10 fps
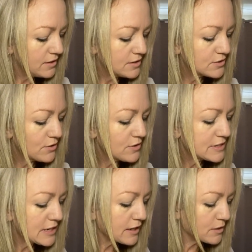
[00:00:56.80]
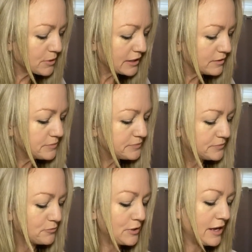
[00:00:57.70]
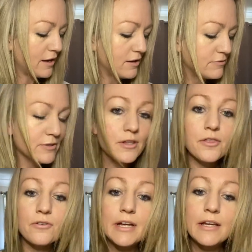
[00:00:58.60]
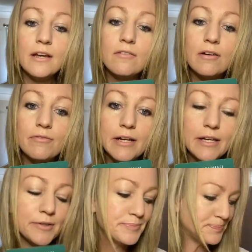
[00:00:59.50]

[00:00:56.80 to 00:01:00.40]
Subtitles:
So the start of the week, we have the Three of Raphael.